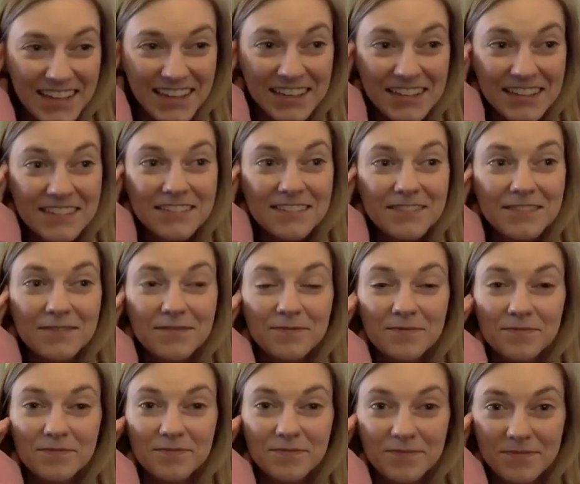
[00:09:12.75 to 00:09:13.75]

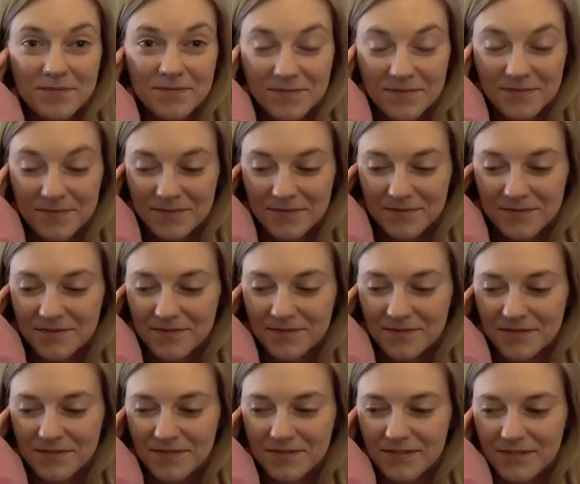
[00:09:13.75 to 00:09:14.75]

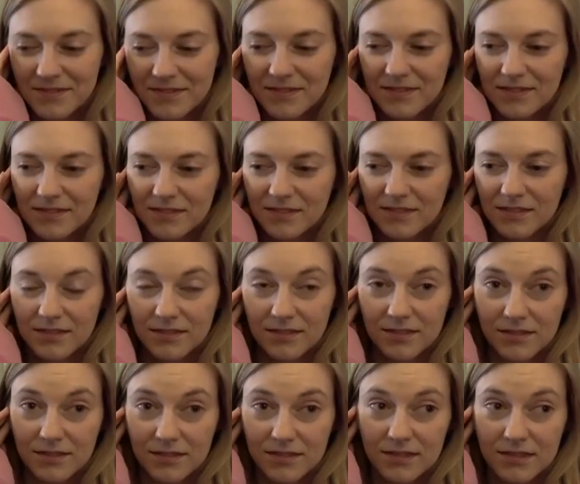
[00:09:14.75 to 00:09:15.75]

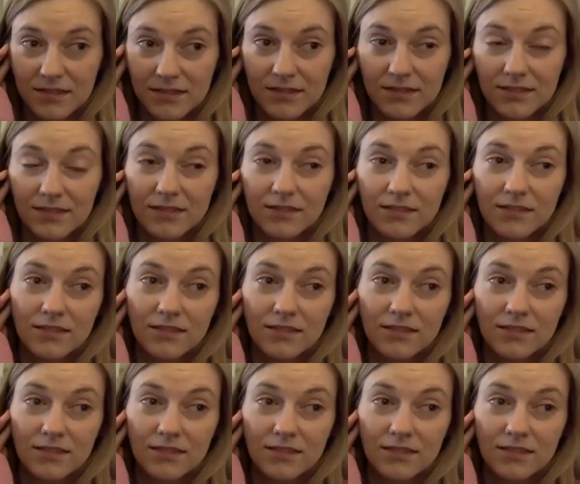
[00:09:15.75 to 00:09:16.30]
This person isn't speaking.